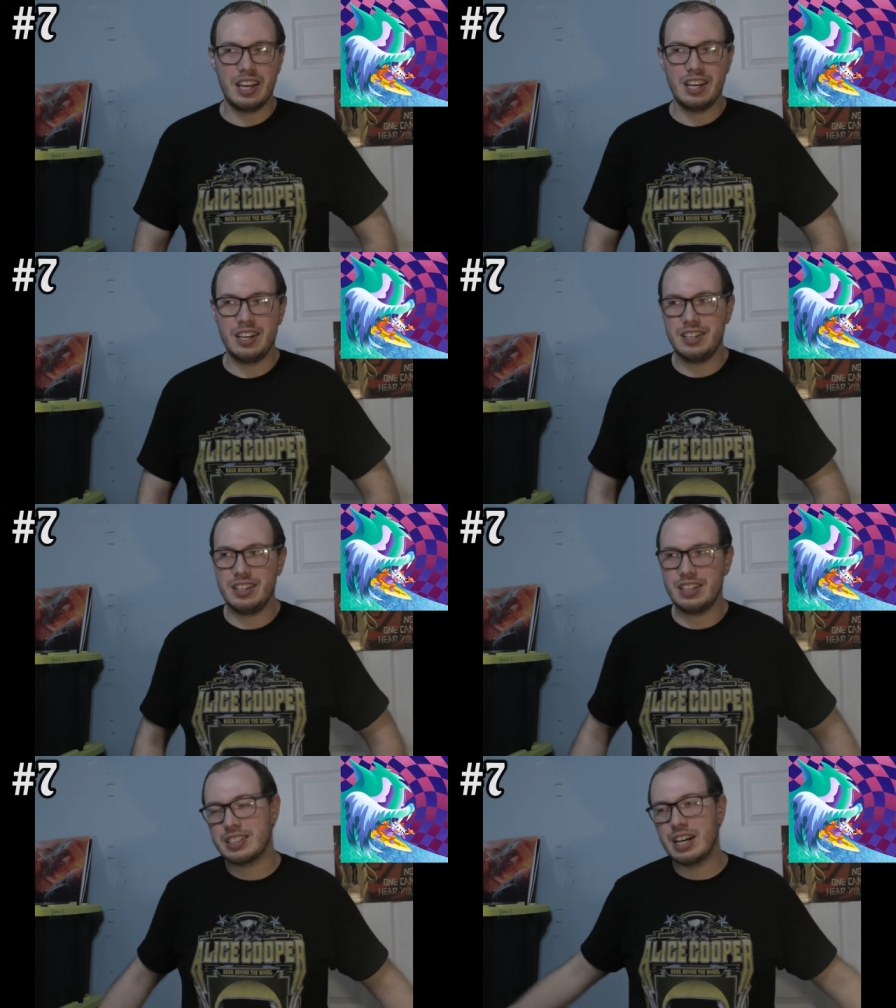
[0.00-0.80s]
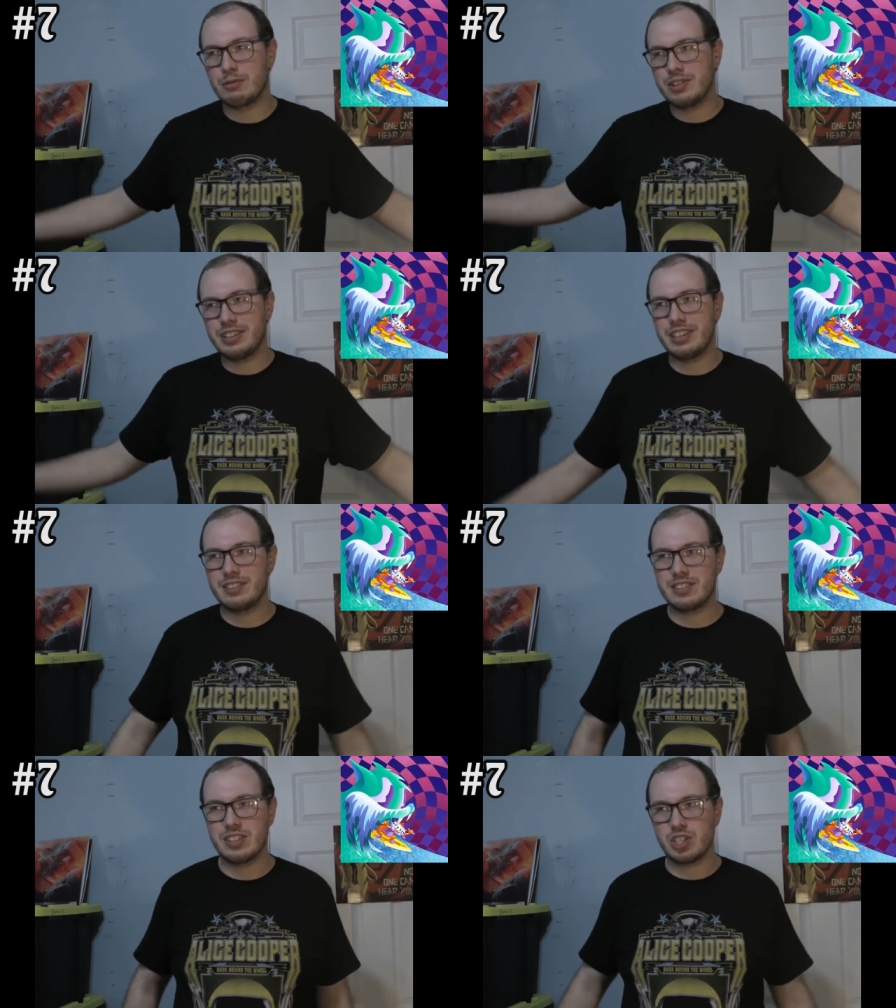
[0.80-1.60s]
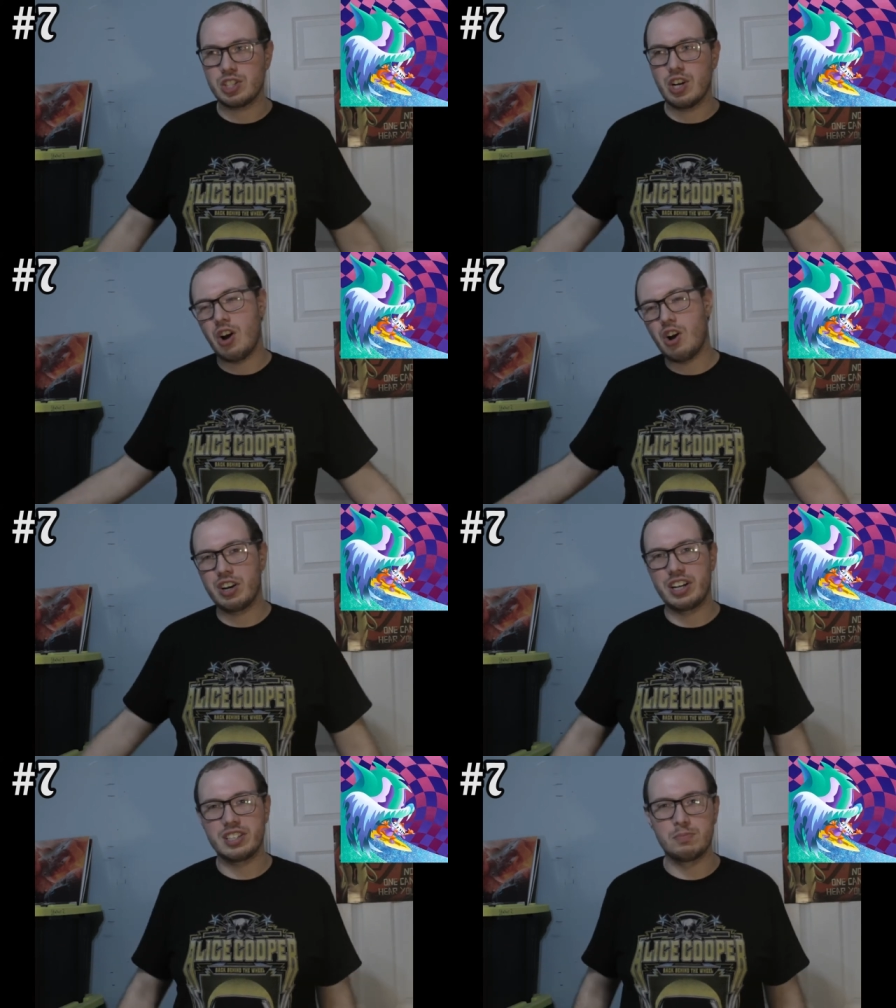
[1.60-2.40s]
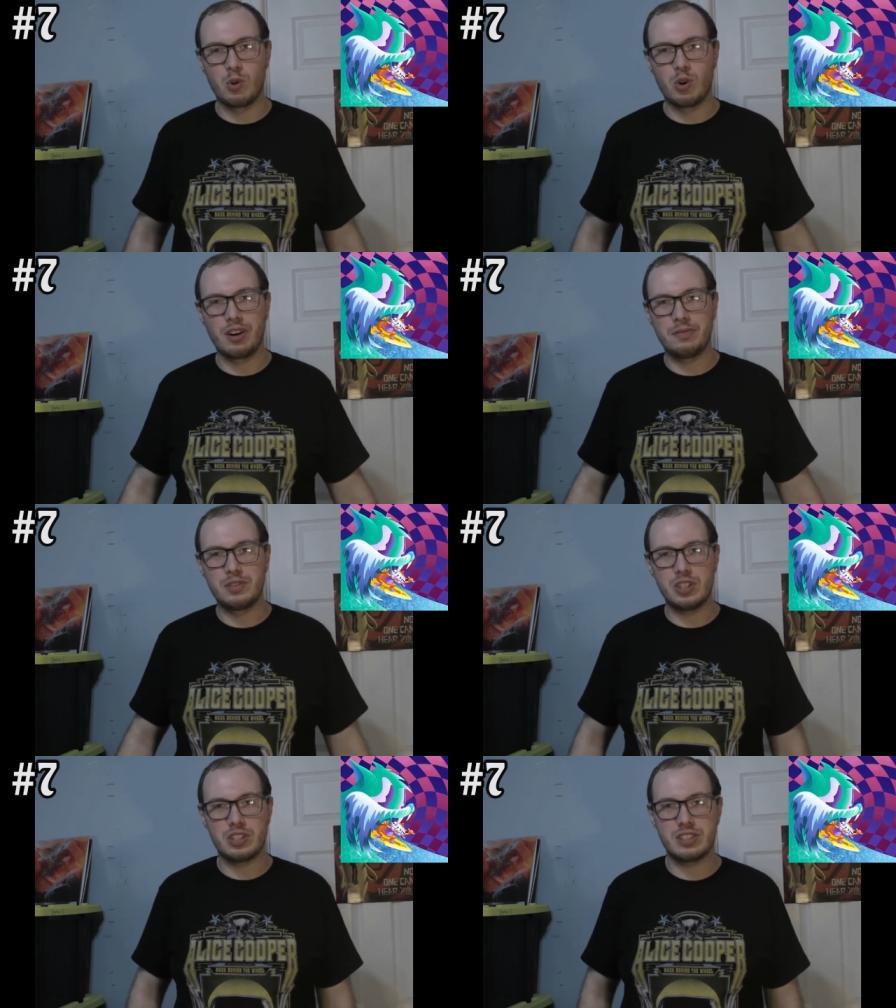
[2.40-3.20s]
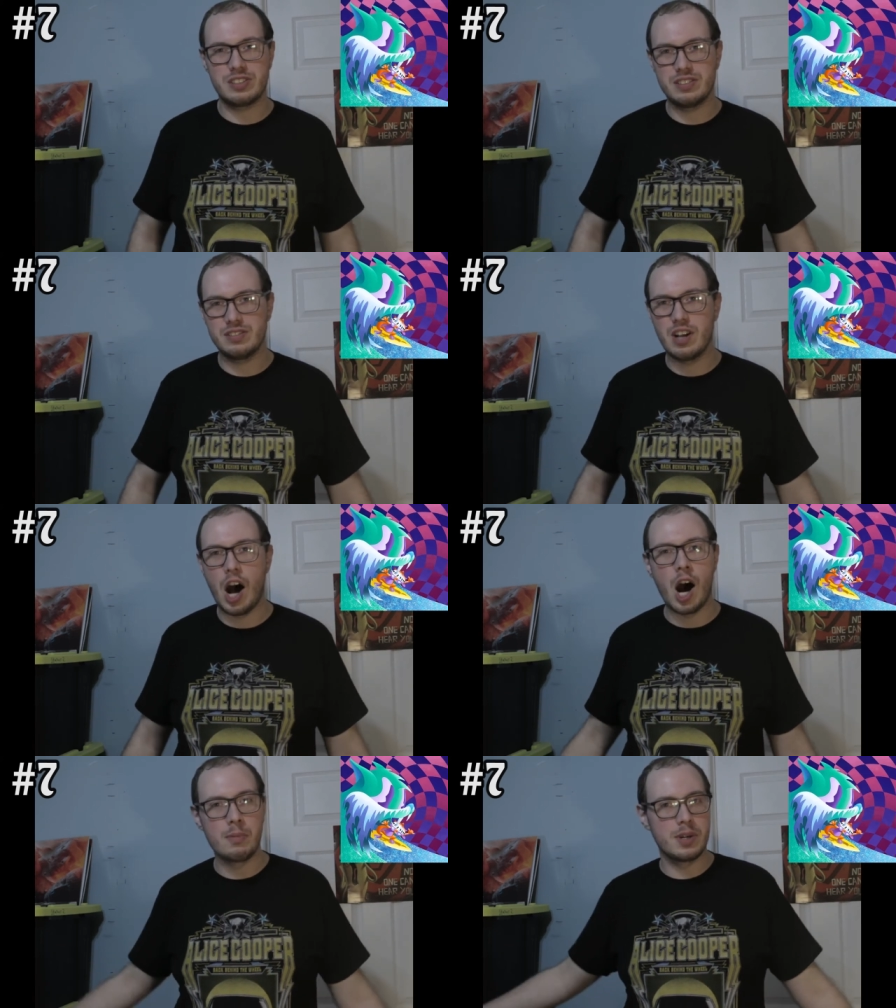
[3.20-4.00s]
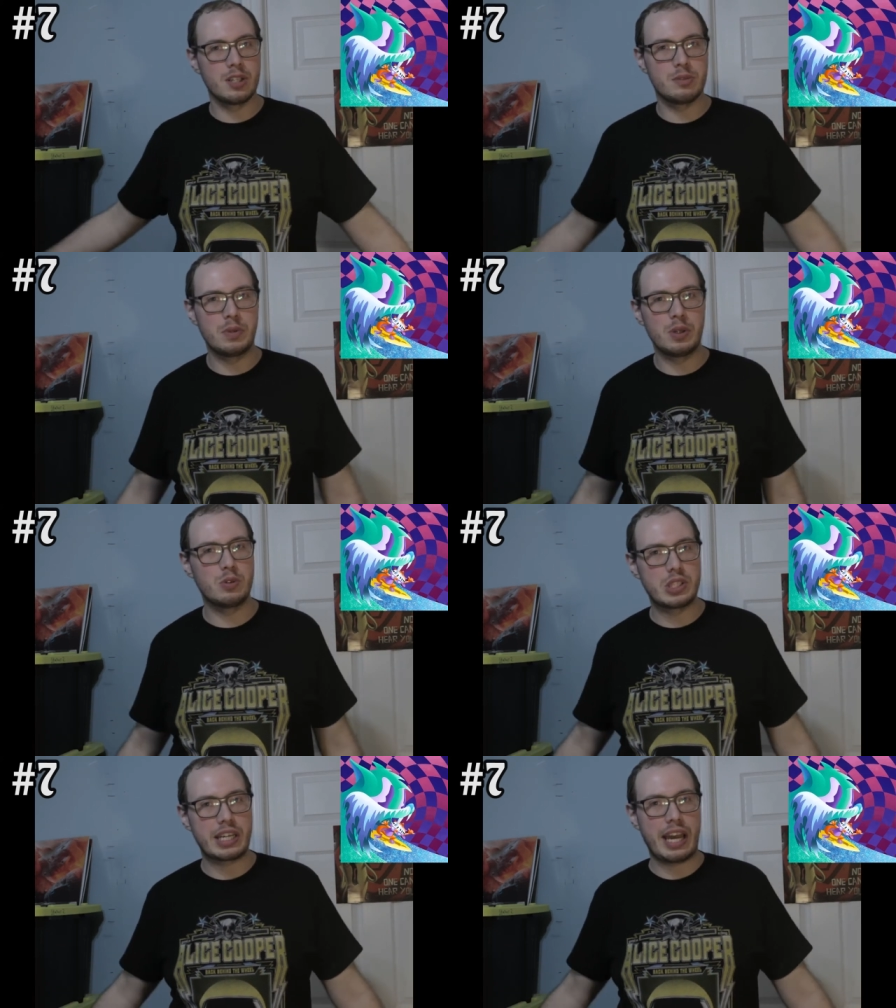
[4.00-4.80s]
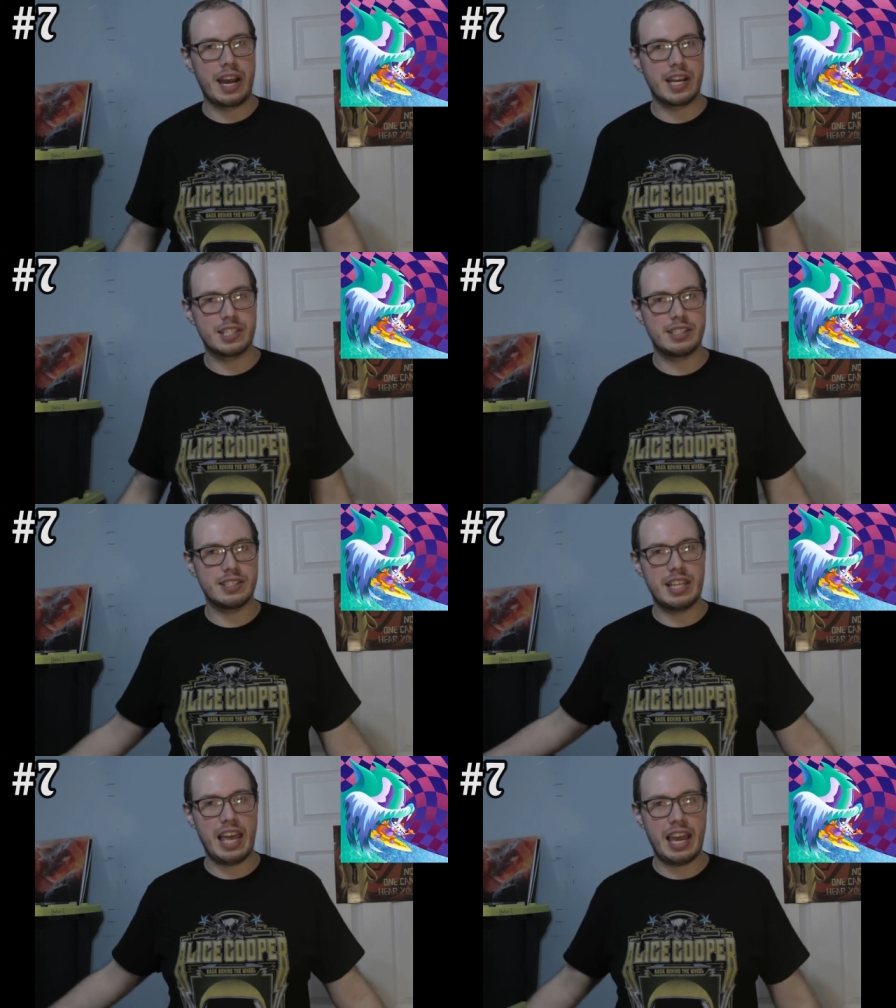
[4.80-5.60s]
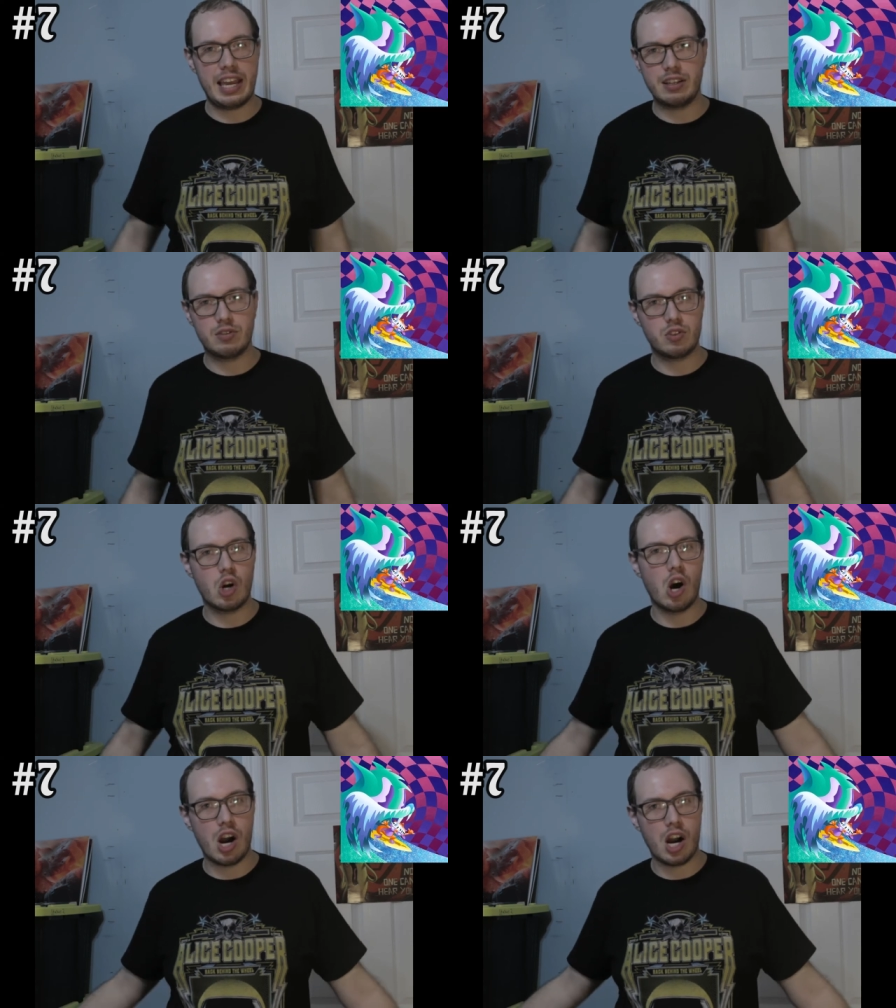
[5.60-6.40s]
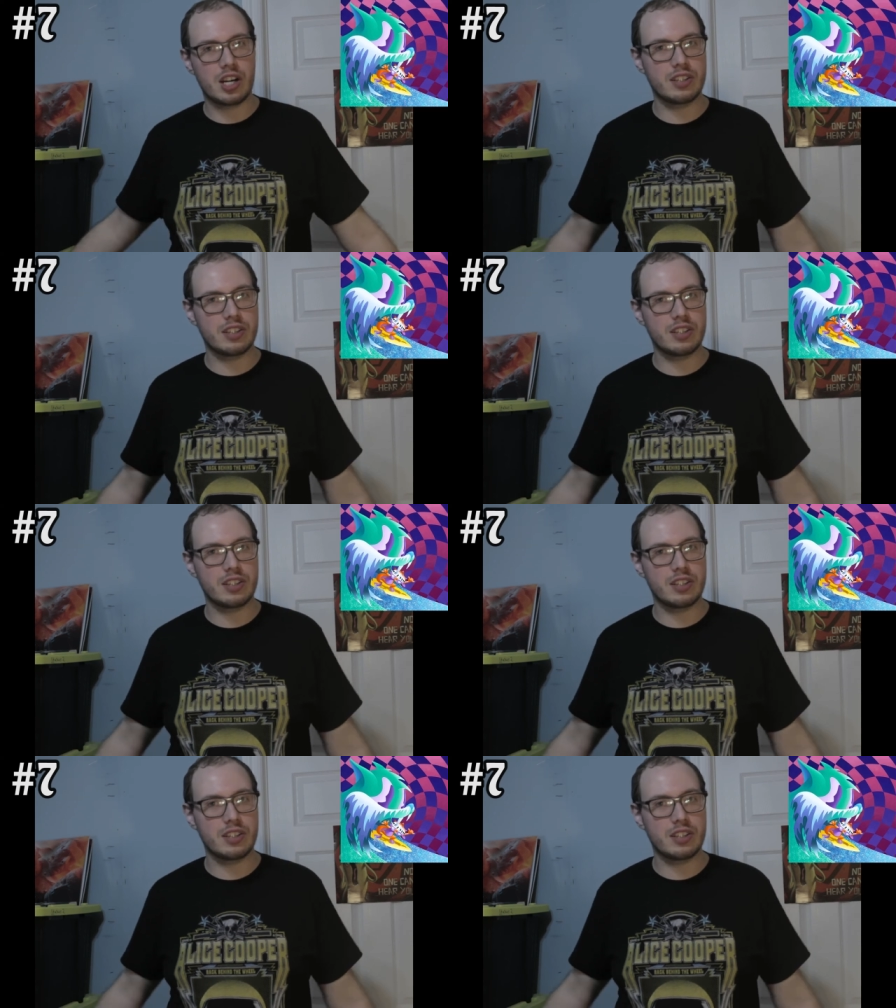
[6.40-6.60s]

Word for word: It's not really a song. It's more of just ominous music as they talk